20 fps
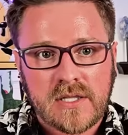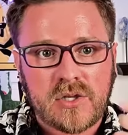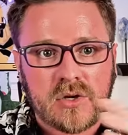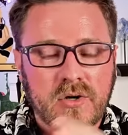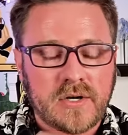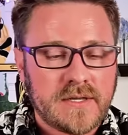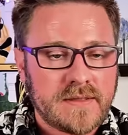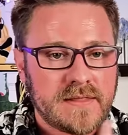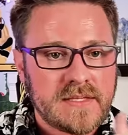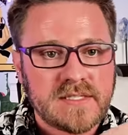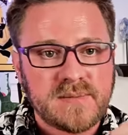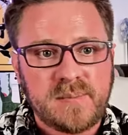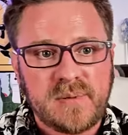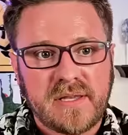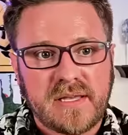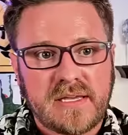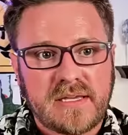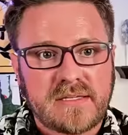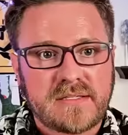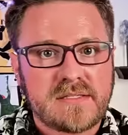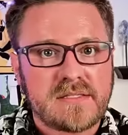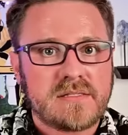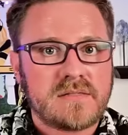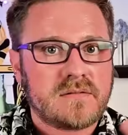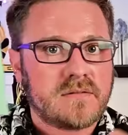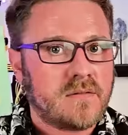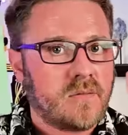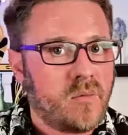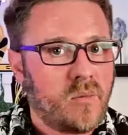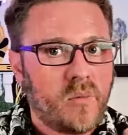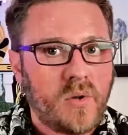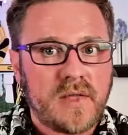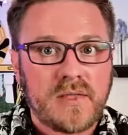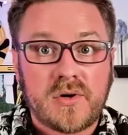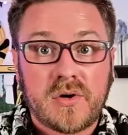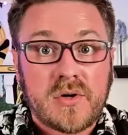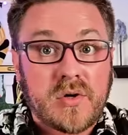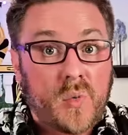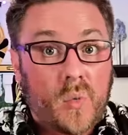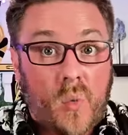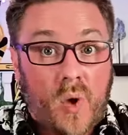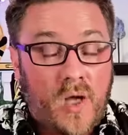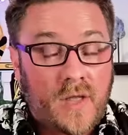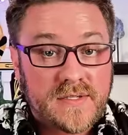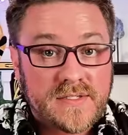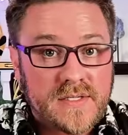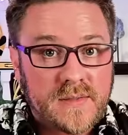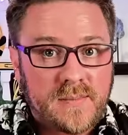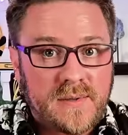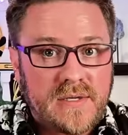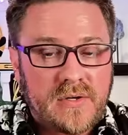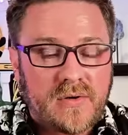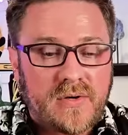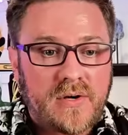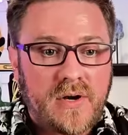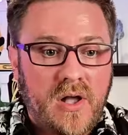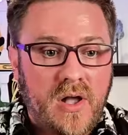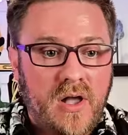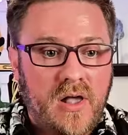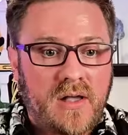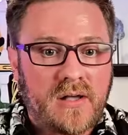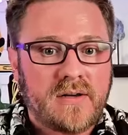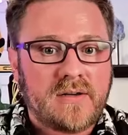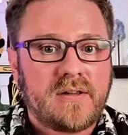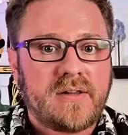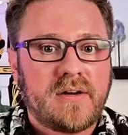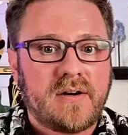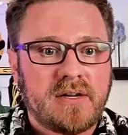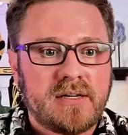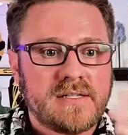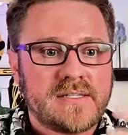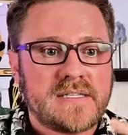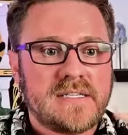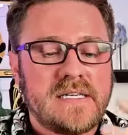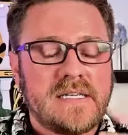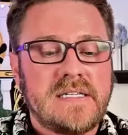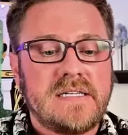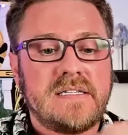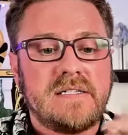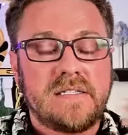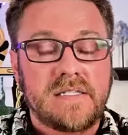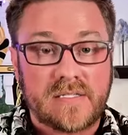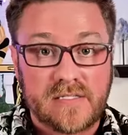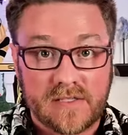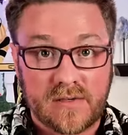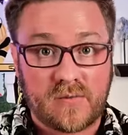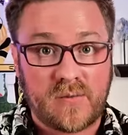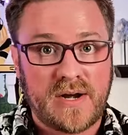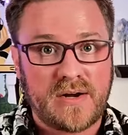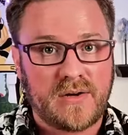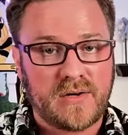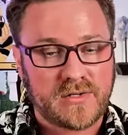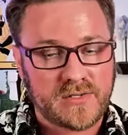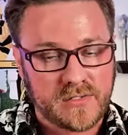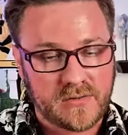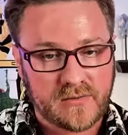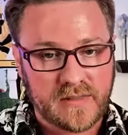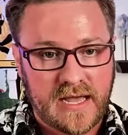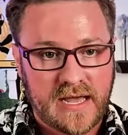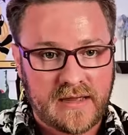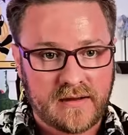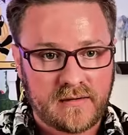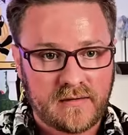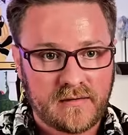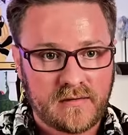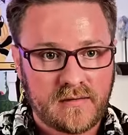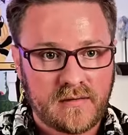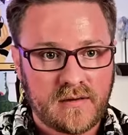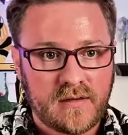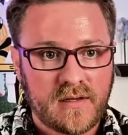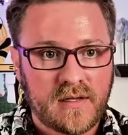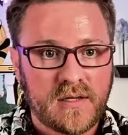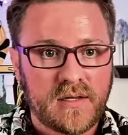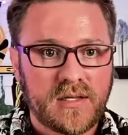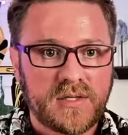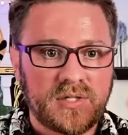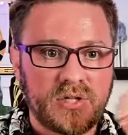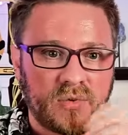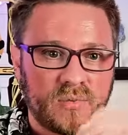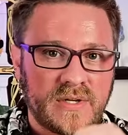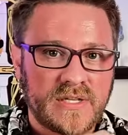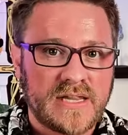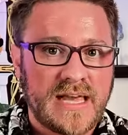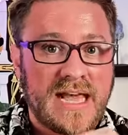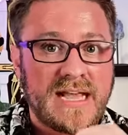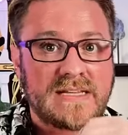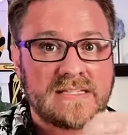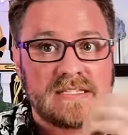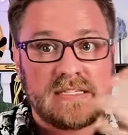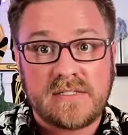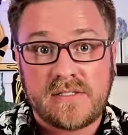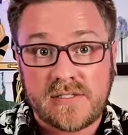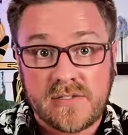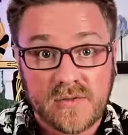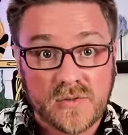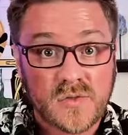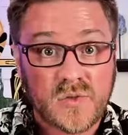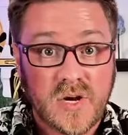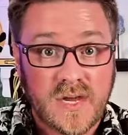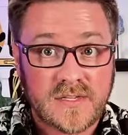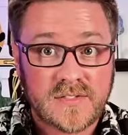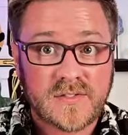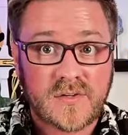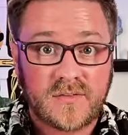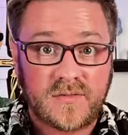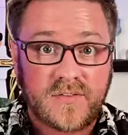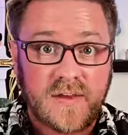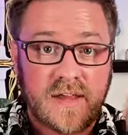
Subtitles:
You're in this place, whether you want to be or not, there is a need to surrender to that, to relax into trust or